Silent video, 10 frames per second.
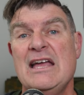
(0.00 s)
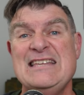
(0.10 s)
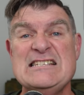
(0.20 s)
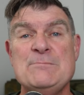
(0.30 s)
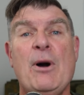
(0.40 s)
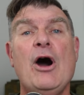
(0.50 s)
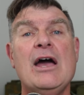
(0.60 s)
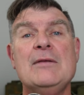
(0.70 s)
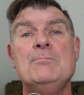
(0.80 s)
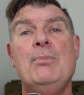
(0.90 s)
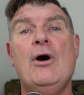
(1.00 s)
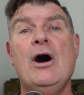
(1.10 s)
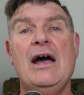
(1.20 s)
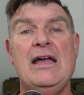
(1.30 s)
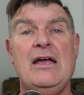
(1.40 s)
Inspired
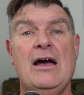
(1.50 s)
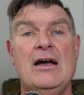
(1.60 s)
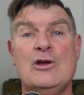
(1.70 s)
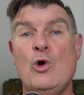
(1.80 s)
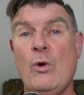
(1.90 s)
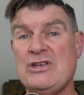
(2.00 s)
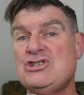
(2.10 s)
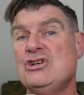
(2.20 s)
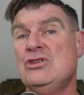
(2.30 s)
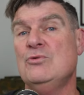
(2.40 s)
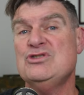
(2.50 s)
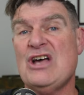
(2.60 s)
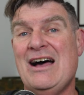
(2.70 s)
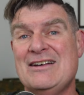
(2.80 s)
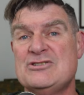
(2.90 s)
by a question that was
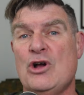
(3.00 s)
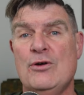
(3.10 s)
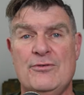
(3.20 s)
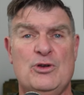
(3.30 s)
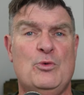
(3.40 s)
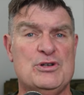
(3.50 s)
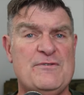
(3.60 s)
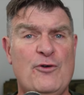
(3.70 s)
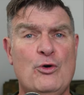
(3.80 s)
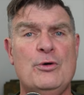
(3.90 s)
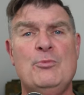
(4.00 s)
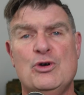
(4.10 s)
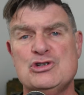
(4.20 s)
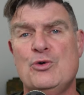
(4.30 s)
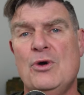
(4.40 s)
asked over on a Watch Forum,
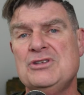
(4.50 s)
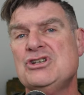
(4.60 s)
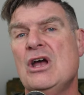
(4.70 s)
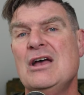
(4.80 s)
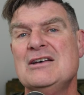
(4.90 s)
Watch Crunch,